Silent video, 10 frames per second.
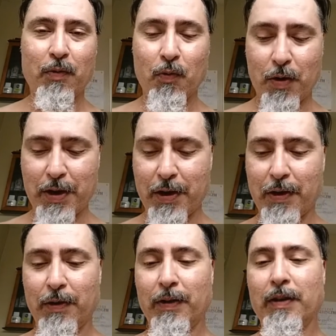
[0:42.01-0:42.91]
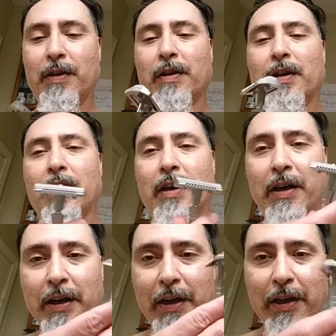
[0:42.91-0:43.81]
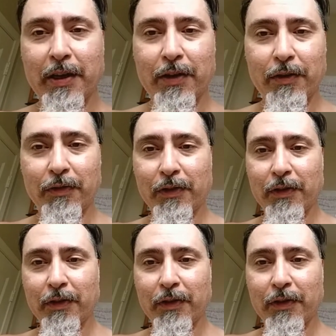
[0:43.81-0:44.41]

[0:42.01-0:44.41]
Well, I have